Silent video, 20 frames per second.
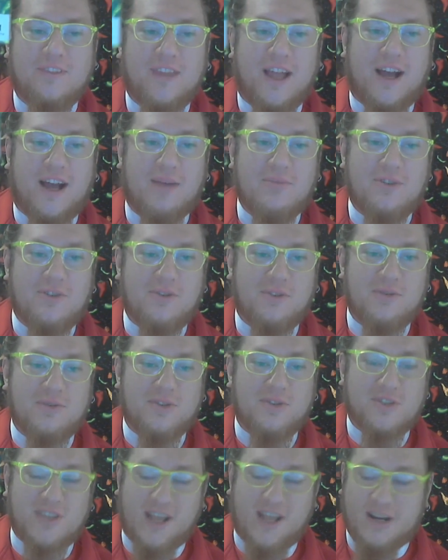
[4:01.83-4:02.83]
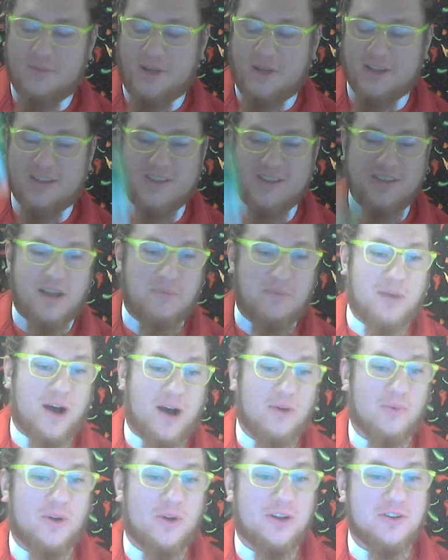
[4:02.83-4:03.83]
I'm super excited about this. I
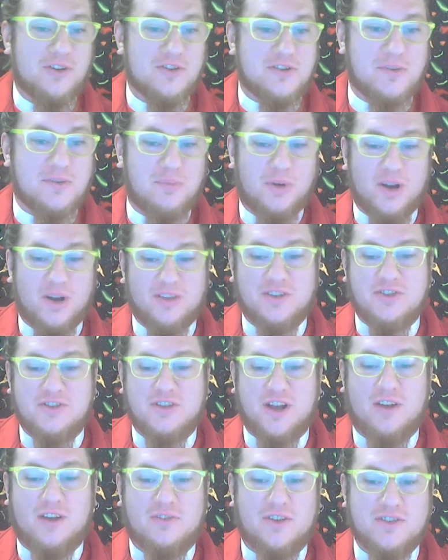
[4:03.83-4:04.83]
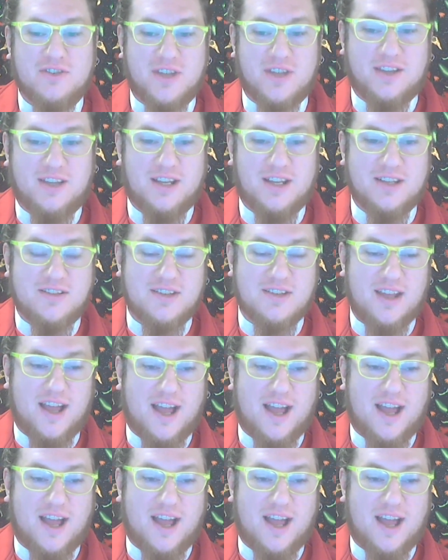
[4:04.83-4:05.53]
bought one just to put on the shelf because I think it's